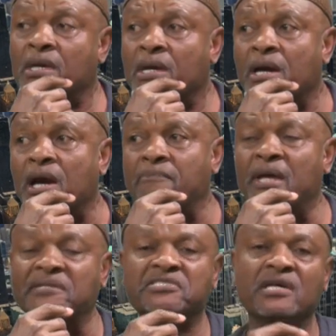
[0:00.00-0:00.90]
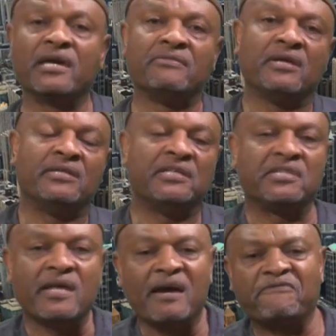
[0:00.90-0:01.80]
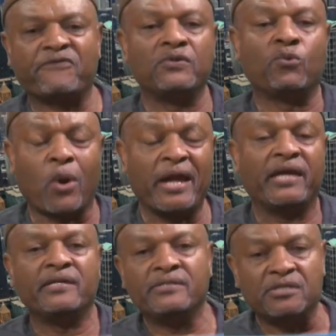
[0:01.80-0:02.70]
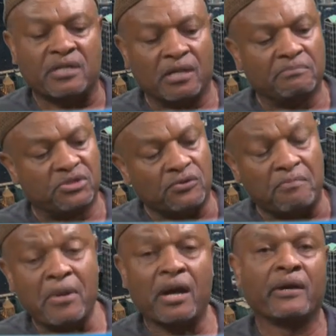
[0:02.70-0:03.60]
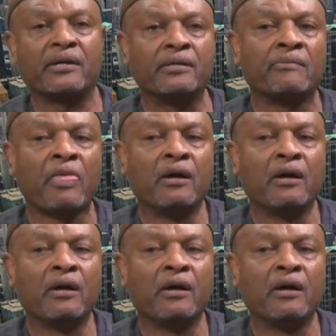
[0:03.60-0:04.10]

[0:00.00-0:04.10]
Okay. I'm mm-hmm. not saying that they should have free reign to come to America